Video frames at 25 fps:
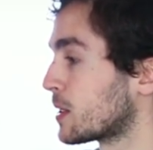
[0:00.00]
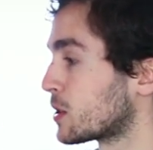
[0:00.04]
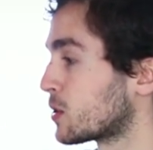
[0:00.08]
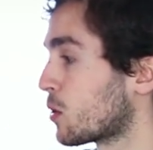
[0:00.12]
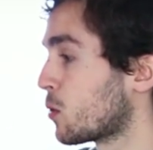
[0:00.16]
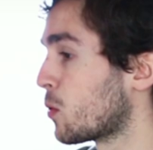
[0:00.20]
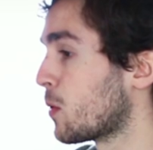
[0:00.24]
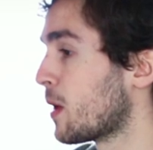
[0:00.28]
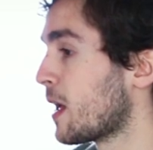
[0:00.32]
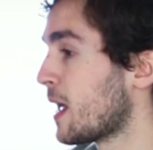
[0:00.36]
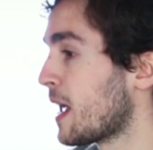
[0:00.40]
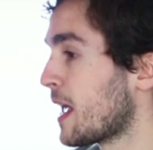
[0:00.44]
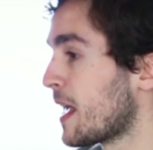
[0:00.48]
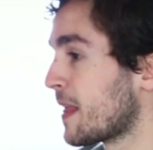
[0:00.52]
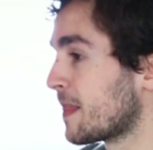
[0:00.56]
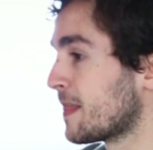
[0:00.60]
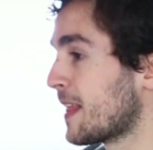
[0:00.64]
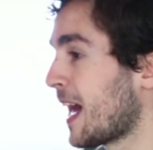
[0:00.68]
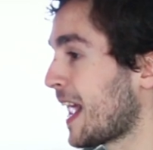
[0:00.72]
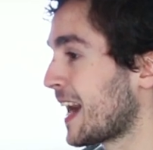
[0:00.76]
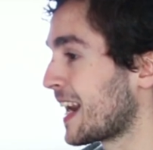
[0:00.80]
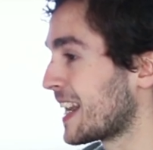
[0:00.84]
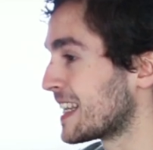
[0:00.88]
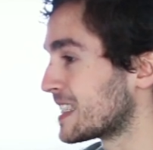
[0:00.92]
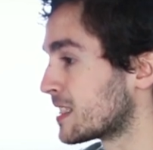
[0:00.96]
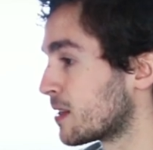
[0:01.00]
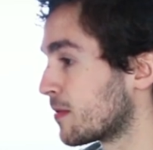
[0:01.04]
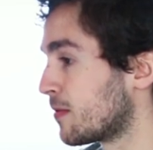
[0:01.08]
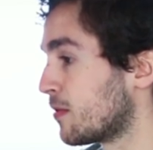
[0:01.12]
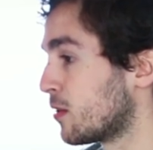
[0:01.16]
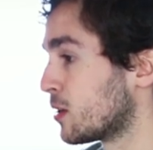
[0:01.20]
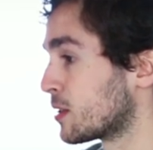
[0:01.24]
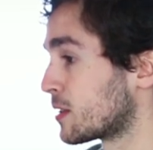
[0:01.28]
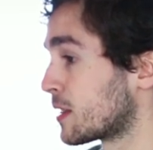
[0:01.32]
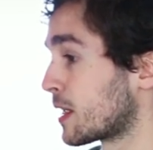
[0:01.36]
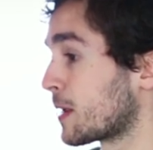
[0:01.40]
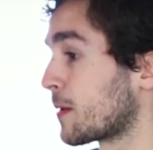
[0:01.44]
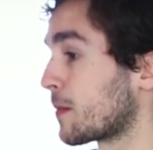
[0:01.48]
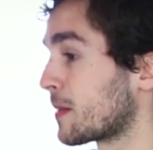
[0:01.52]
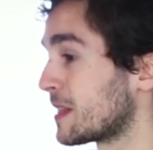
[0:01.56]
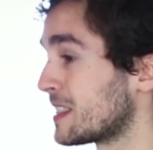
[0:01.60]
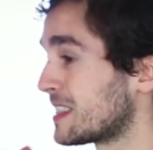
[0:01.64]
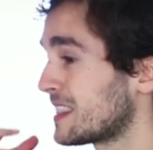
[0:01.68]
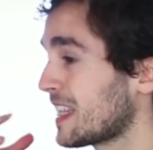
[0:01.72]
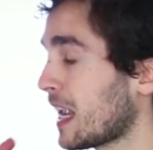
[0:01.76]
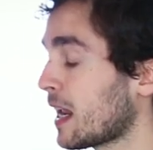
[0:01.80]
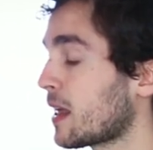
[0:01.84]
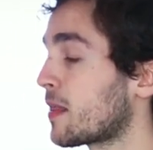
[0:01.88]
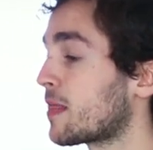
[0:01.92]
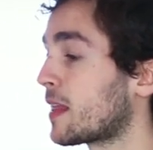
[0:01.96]
And so that is the first thing. The
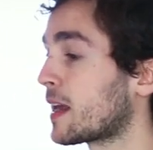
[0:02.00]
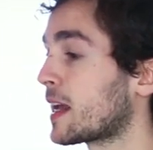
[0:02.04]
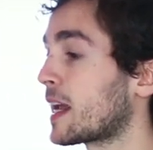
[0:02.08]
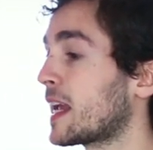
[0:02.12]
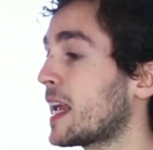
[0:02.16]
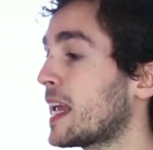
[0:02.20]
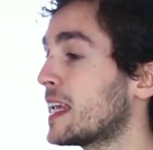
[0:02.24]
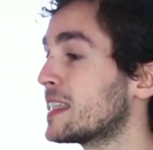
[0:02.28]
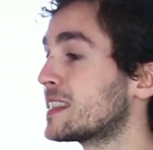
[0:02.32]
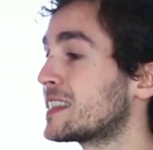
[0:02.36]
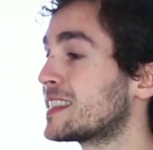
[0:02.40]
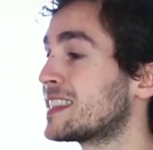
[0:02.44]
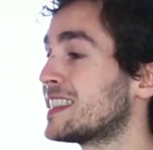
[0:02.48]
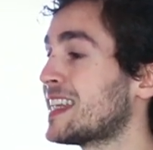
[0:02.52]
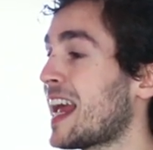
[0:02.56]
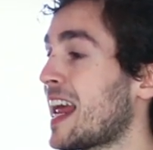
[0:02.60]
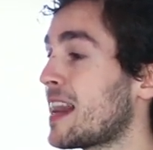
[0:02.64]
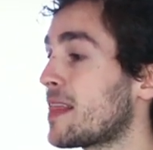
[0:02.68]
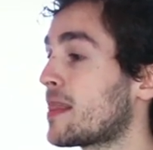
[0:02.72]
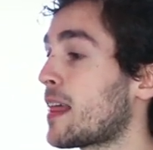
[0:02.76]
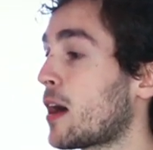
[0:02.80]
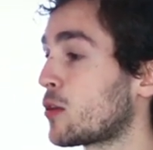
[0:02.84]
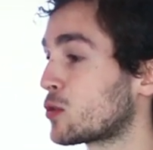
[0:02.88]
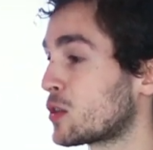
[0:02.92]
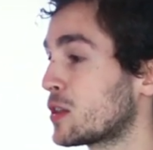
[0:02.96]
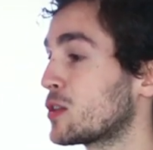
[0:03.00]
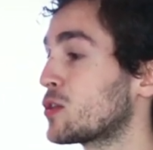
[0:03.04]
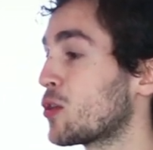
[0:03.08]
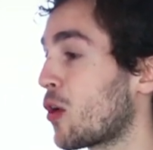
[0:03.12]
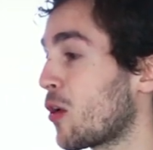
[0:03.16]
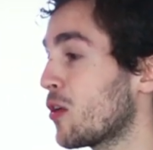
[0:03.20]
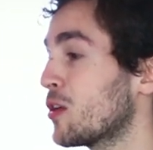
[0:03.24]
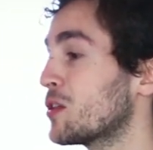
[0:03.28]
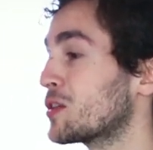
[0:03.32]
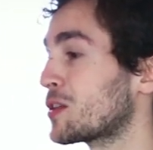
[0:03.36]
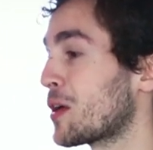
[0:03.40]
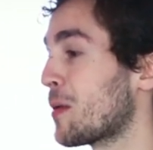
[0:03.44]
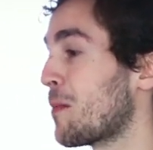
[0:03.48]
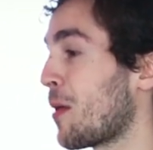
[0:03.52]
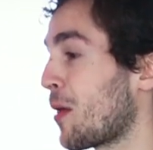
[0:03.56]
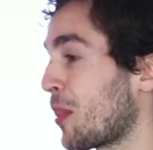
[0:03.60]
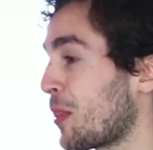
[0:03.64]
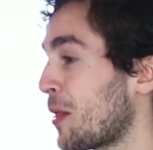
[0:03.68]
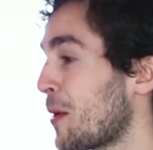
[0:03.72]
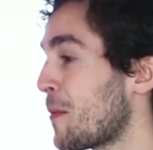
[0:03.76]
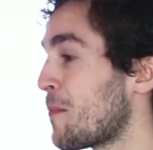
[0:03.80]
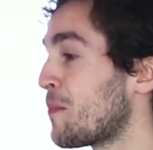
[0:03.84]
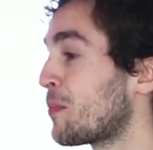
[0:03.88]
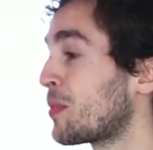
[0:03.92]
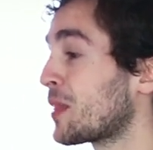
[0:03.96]
second thing is ten thousand dollars a
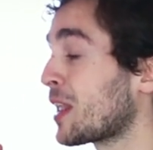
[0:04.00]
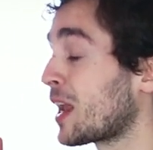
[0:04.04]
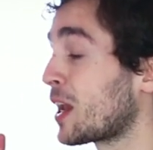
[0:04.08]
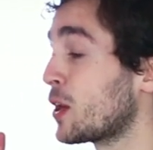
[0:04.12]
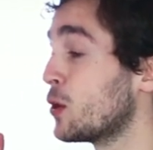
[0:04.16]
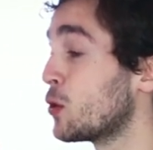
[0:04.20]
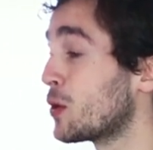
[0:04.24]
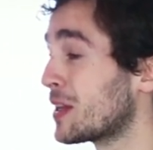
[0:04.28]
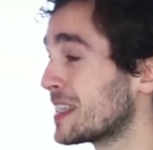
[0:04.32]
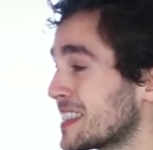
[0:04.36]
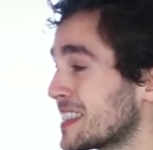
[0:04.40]
month. You